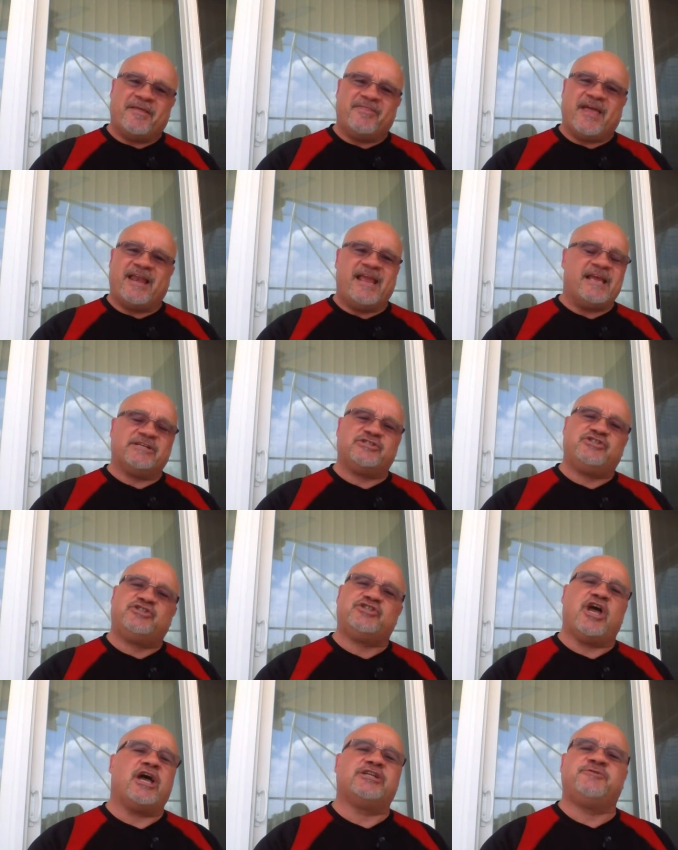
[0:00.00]
that His
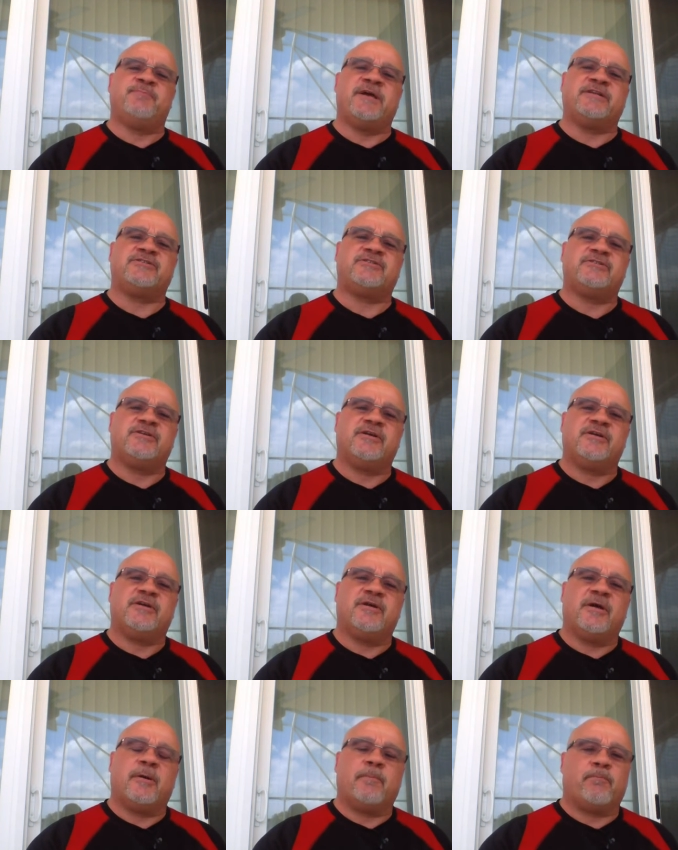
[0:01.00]
judgments
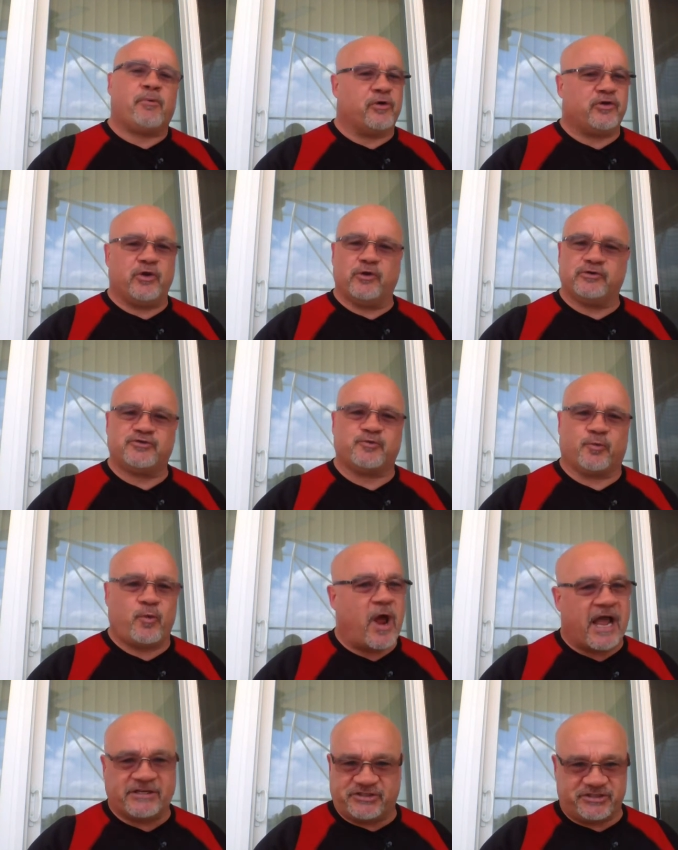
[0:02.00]
produce
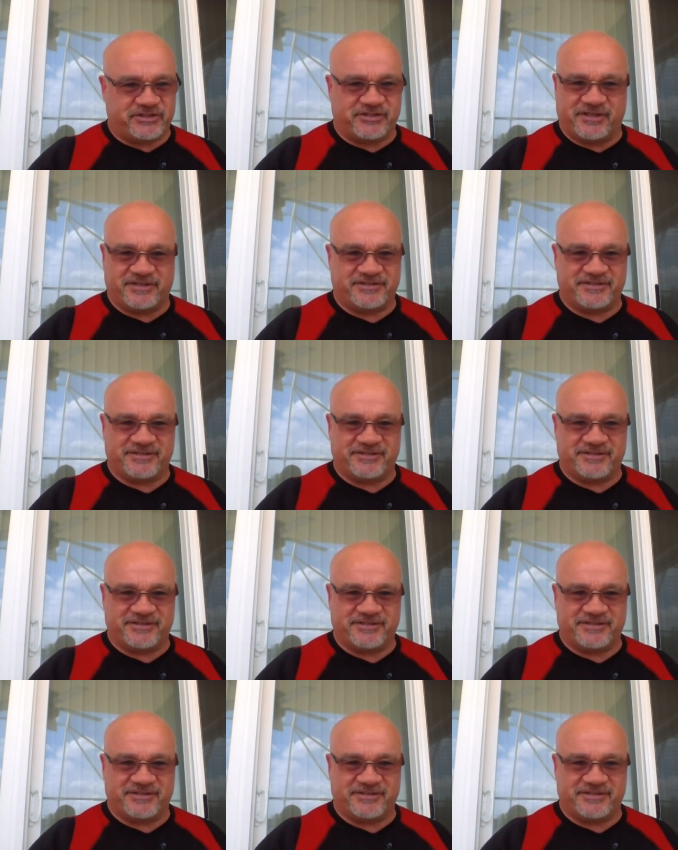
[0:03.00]
righteousness.